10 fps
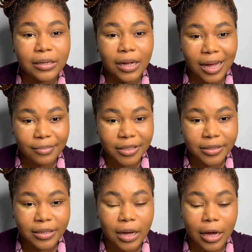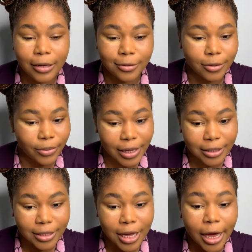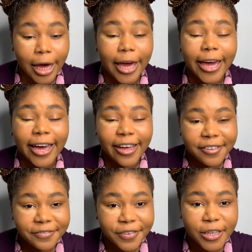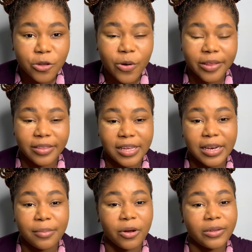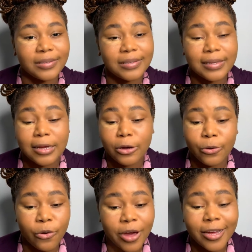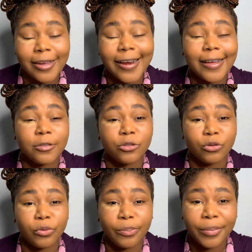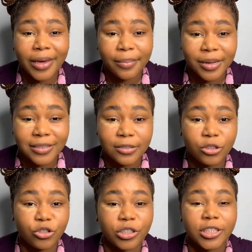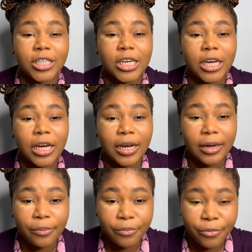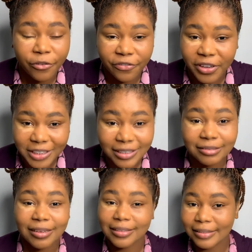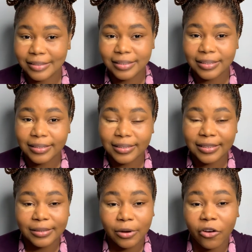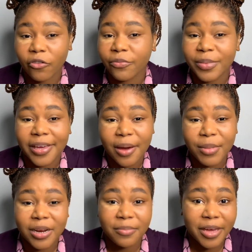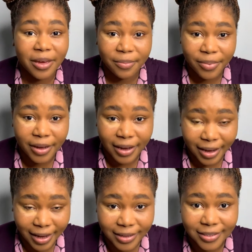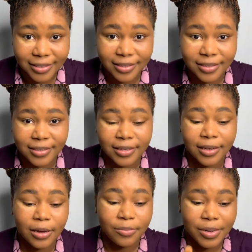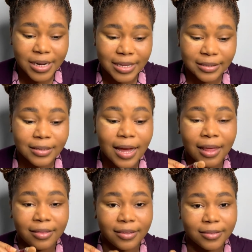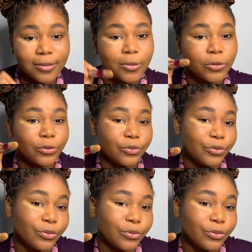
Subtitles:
comes into it. If you are thinking about going into makeup artistry professionally of becoming a makeup artist, please add this to